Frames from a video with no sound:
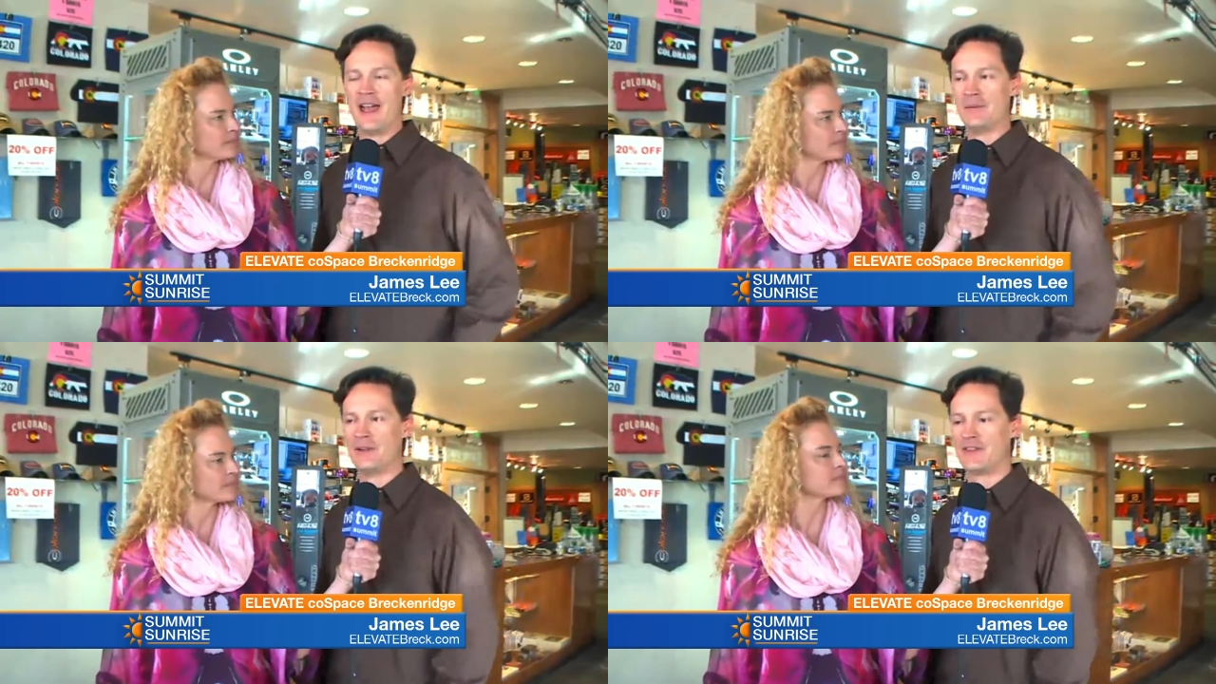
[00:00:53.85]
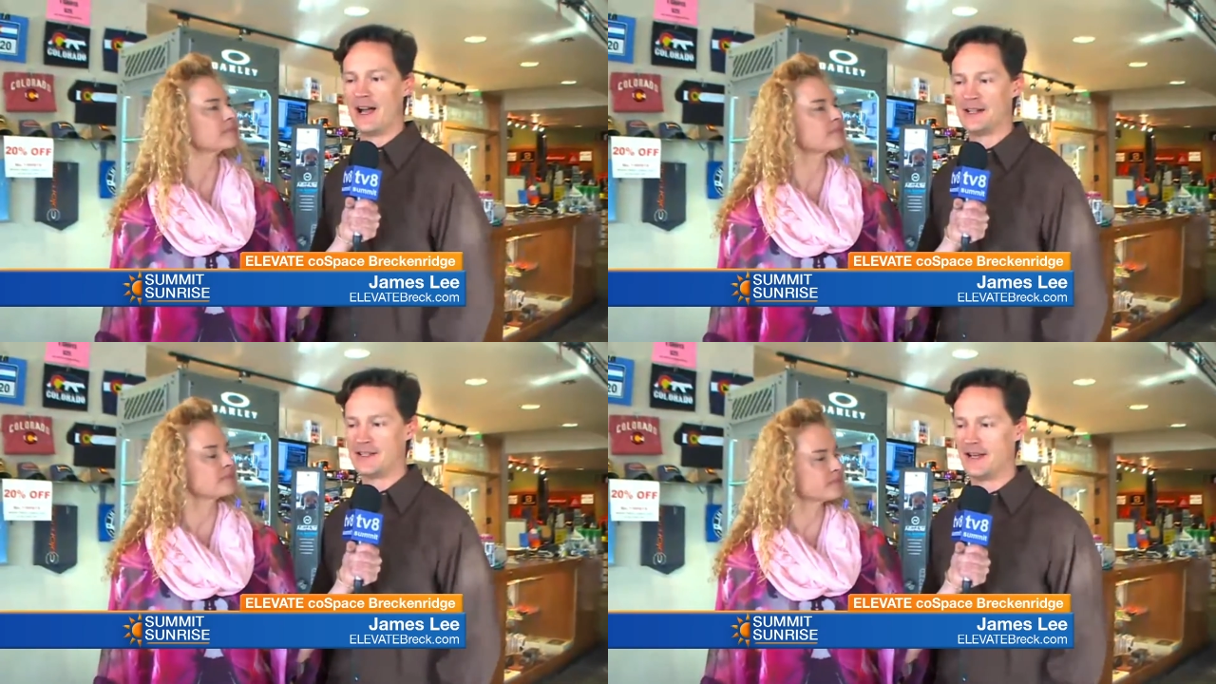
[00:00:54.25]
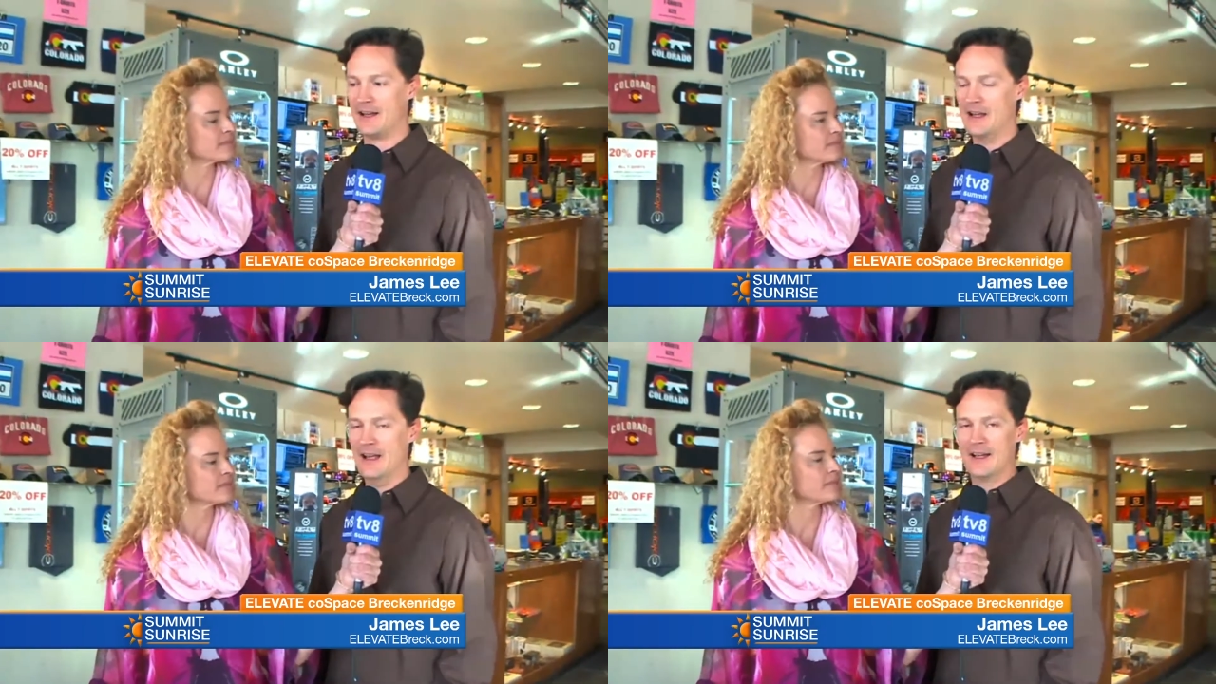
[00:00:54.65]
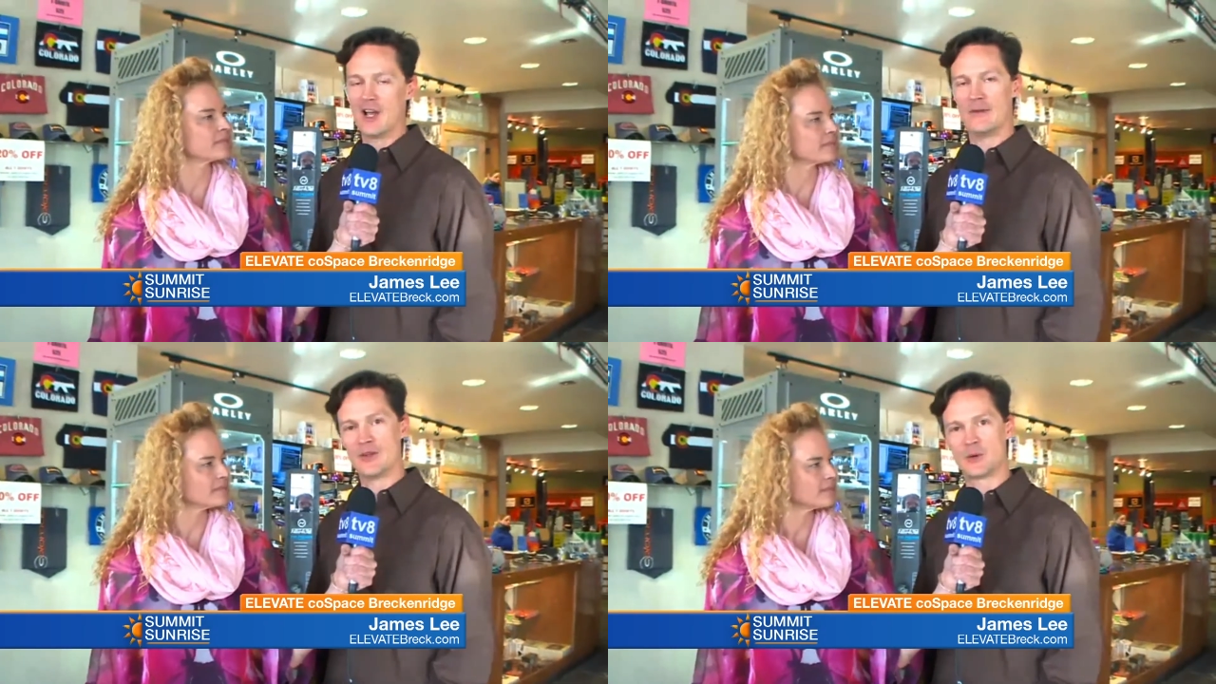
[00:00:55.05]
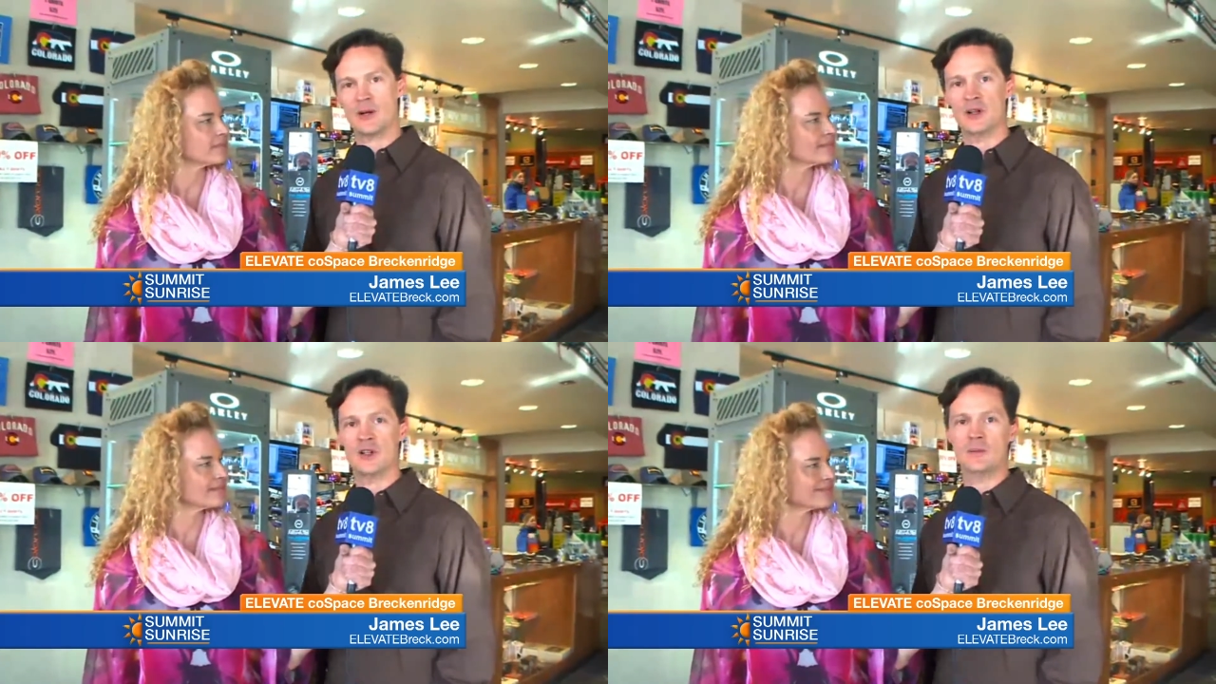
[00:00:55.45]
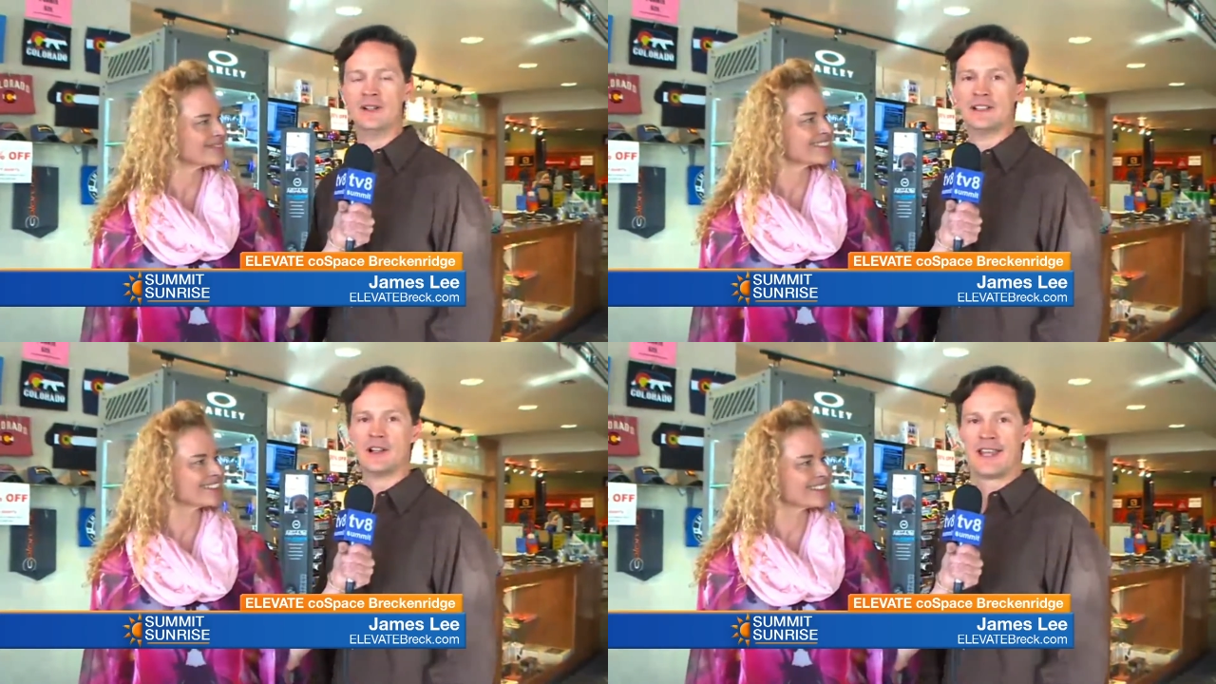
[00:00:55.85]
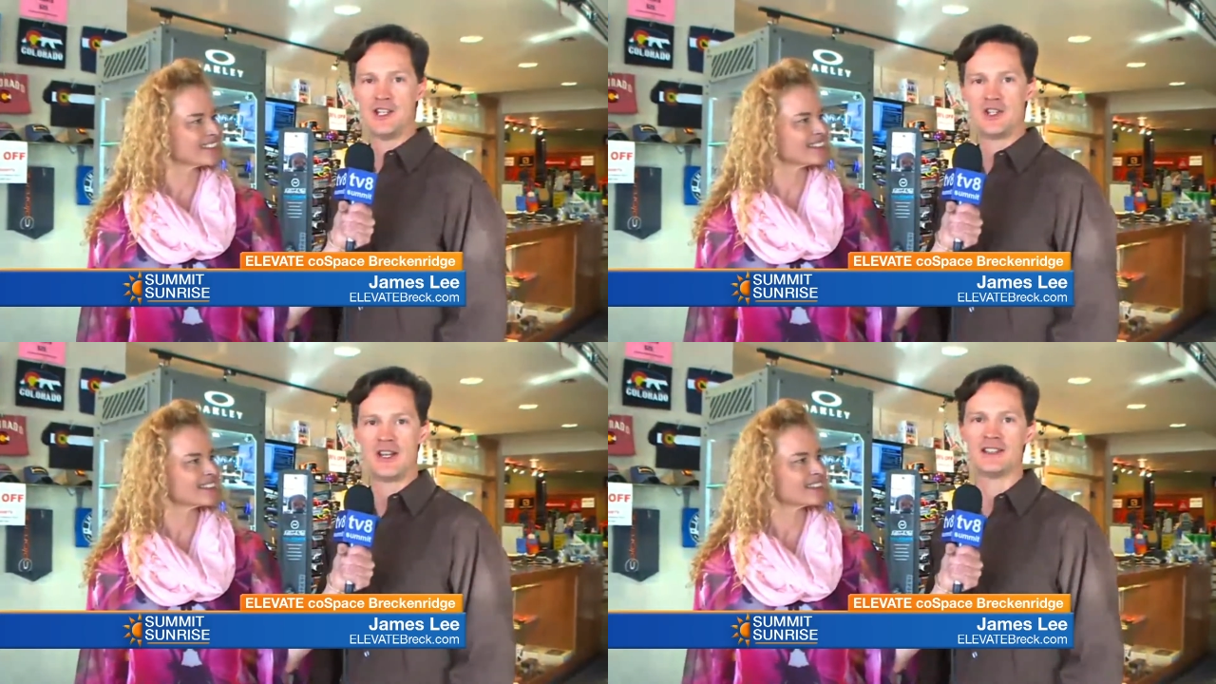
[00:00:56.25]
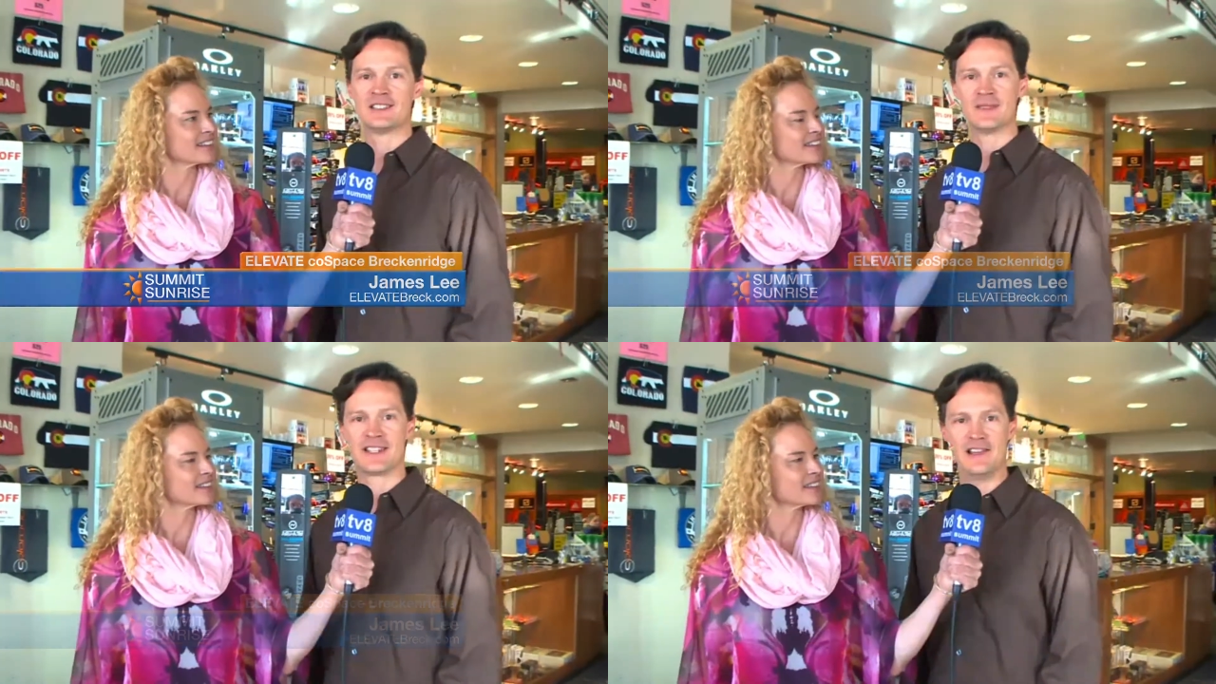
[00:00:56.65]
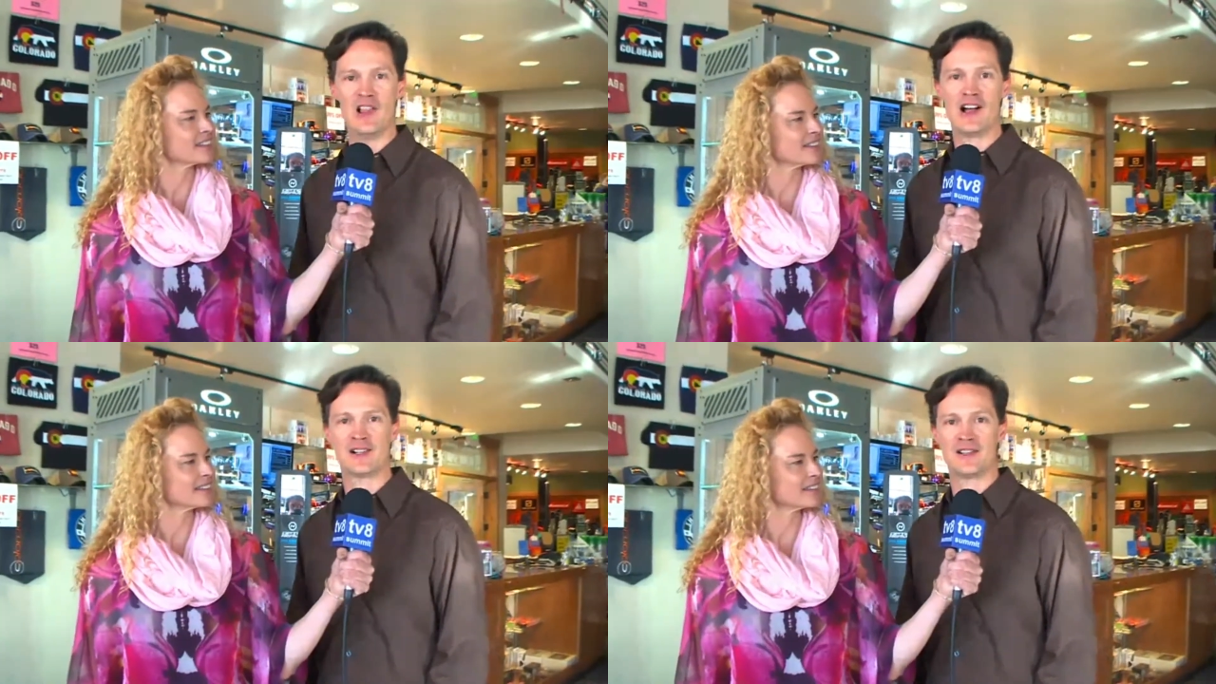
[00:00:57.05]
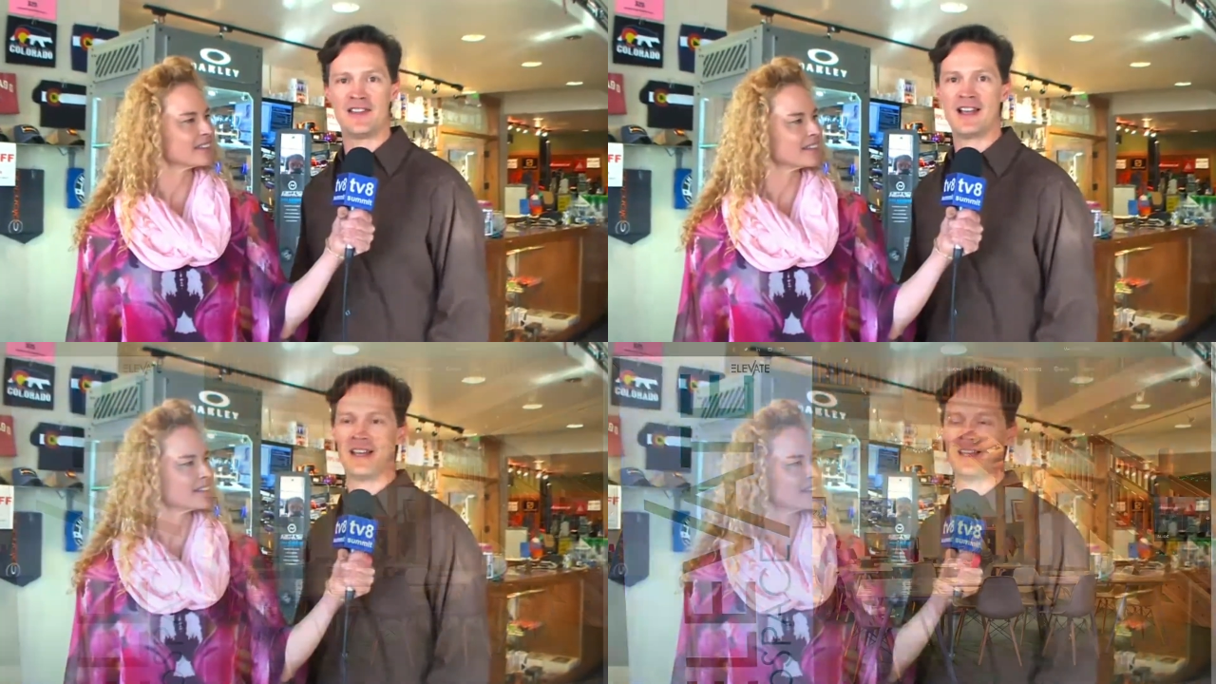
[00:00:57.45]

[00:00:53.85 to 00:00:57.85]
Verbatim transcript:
Speaker 1: at. We've got a uh, conference room, a little kitchen, some ski lockers, that